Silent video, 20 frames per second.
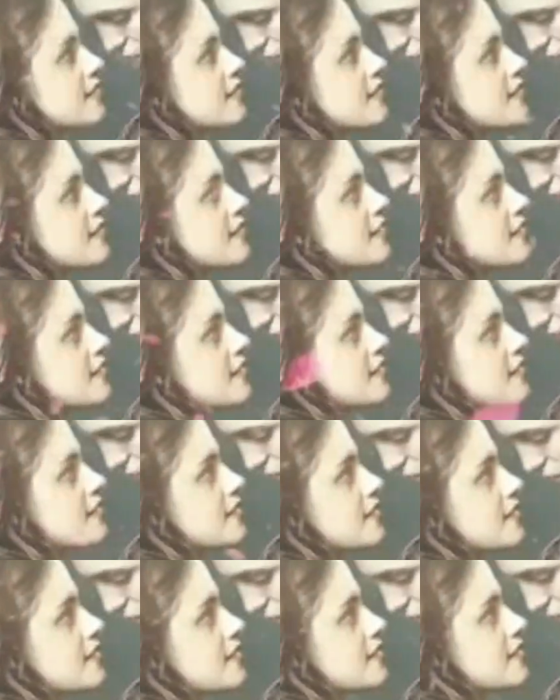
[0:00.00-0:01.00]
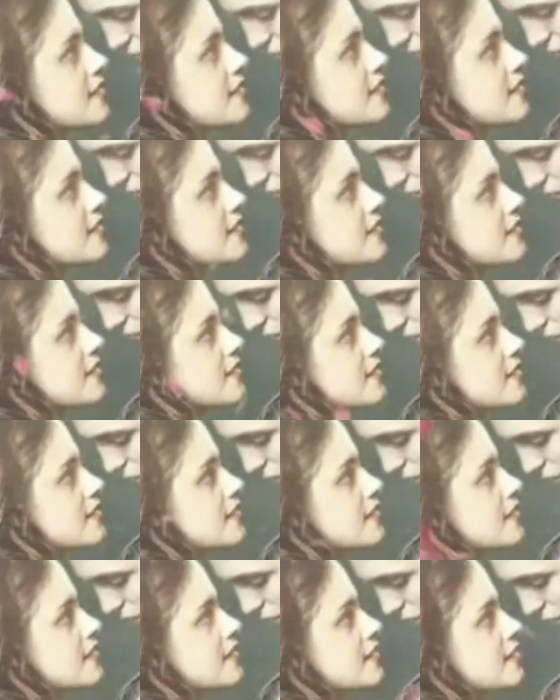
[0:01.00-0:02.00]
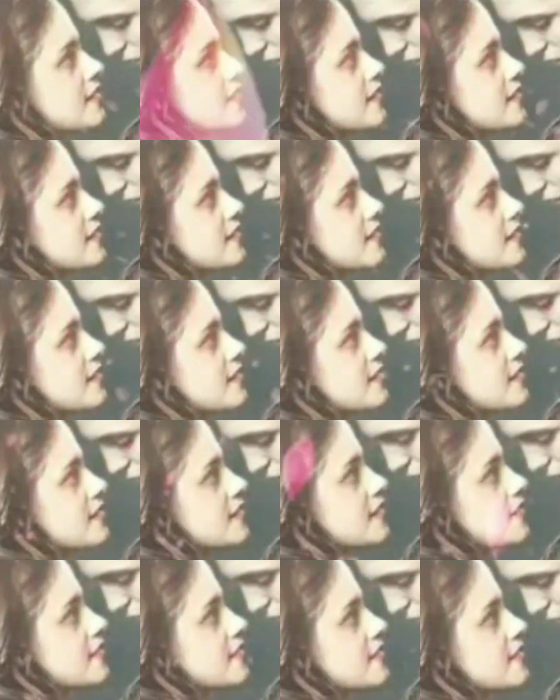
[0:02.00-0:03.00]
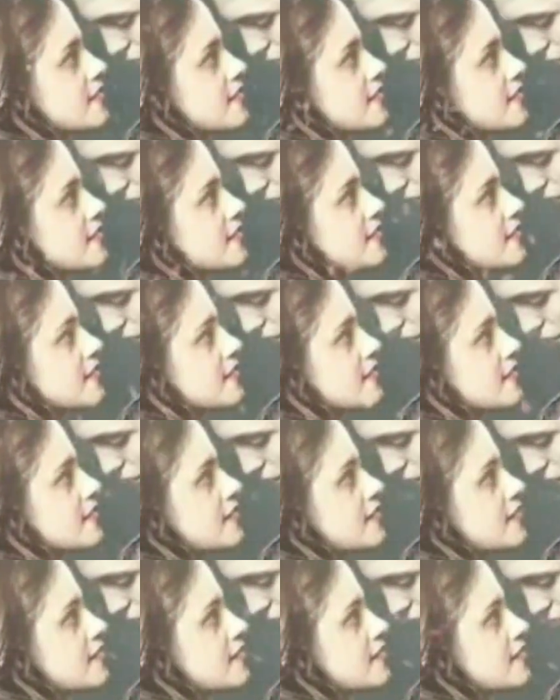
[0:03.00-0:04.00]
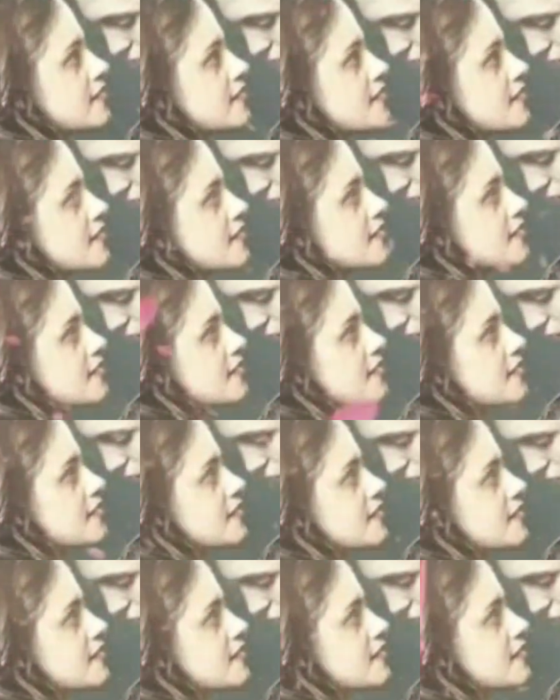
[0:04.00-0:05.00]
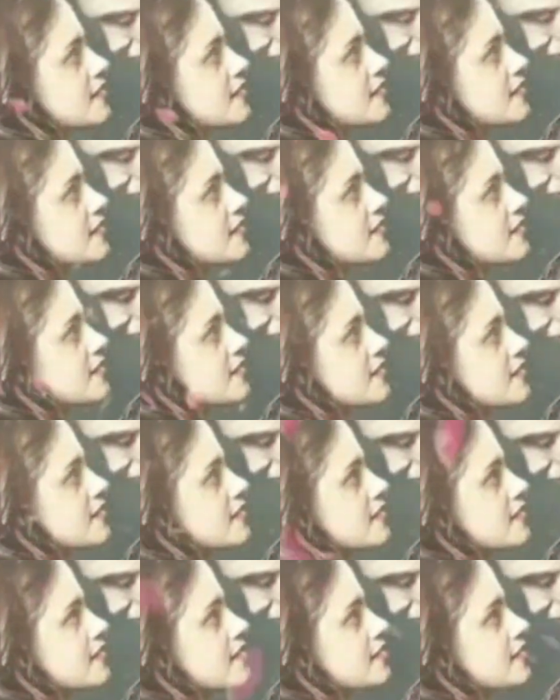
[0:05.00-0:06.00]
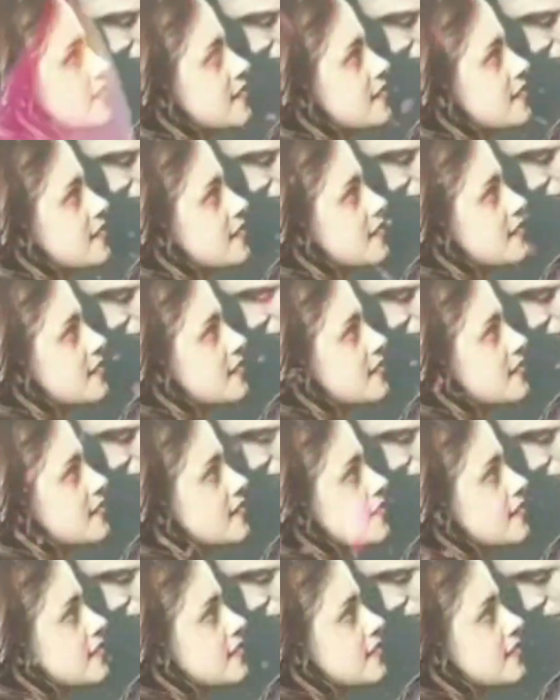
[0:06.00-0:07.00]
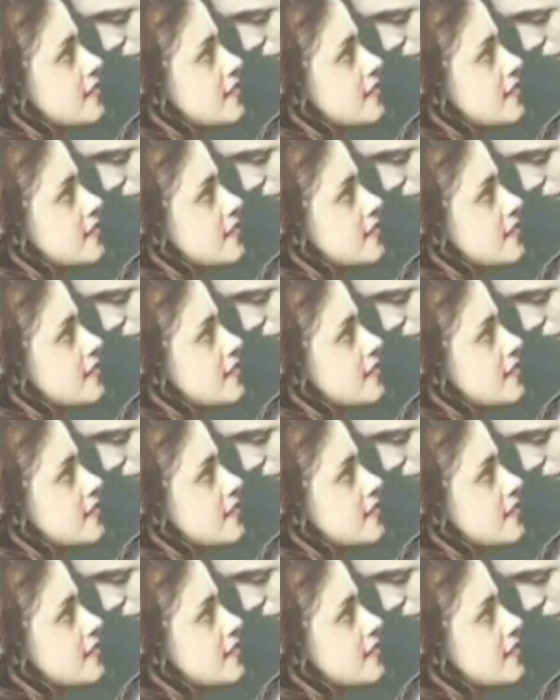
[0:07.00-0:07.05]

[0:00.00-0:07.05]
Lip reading: told Edward that he had been chosen for a special mission, one that would test his skills and his bravery. Edward was